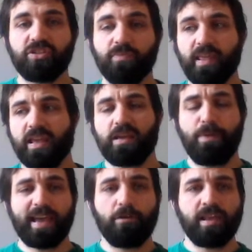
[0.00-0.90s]
something that you can
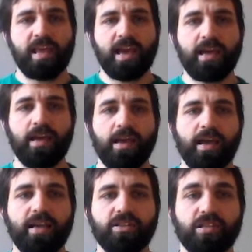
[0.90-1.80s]
pick out here
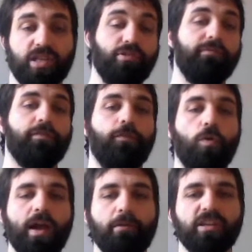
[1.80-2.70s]
is 3 of the
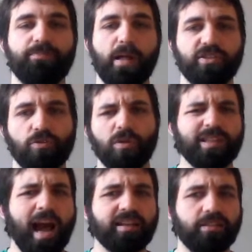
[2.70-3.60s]
4 counter spells are all
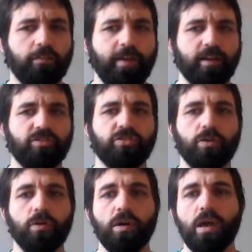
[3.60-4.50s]
taxing effects.
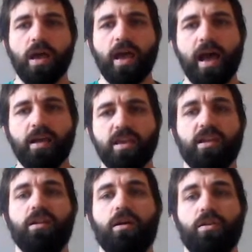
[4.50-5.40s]
So you
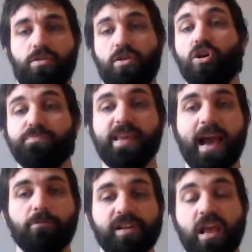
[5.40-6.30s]
can not be
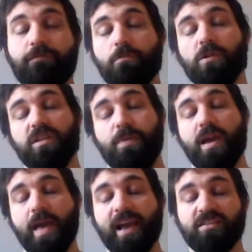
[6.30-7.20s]
countered if you're willing to
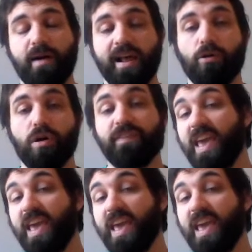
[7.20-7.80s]
pay extra mana, or if you're